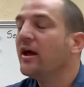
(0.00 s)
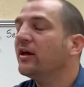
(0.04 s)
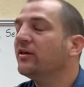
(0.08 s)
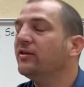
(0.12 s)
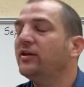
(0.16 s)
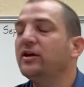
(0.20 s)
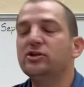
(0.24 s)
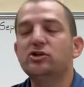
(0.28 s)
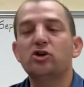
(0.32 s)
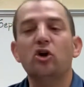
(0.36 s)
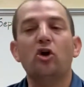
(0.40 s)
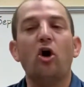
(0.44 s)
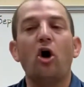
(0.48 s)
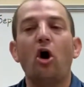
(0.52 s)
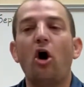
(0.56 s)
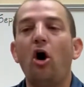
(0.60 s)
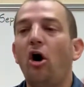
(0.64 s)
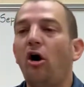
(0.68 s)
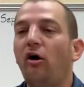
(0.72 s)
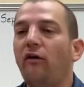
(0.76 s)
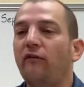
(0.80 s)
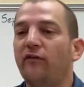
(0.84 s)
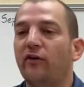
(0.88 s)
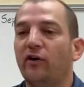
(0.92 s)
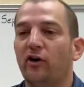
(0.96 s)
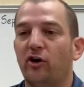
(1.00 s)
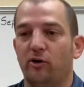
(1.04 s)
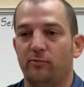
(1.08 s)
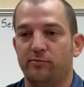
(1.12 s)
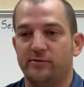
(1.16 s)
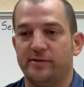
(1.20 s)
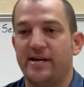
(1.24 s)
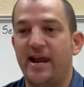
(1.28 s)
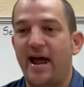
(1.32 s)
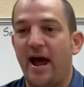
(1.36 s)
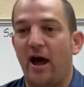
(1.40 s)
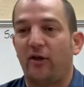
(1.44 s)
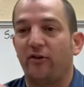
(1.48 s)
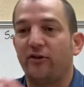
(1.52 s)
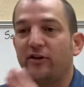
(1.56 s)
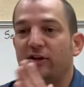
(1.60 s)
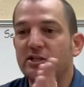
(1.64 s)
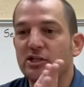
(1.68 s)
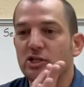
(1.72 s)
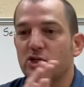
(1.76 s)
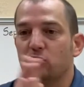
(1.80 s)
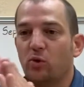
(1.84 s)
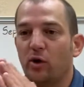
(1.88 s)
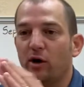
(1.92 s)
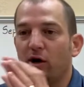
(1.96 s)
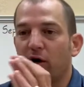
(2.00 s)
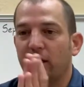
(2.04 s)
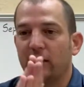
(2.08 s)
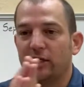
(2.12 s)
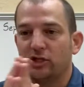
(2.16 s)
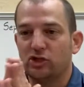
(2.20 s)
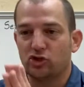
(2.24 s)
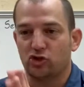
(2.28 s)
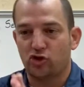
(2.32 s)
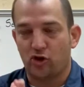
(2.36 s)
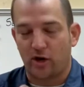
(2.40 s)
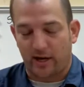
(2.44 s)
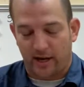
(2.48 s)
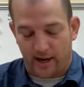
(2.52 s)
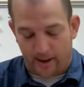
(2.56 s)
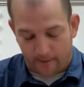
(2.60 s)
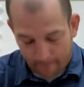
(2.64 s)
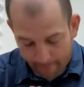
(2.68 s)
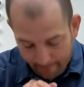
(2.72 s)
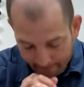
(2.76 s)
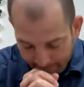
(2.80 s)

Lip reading: These are all verbs. Now, this is where it gets tricky.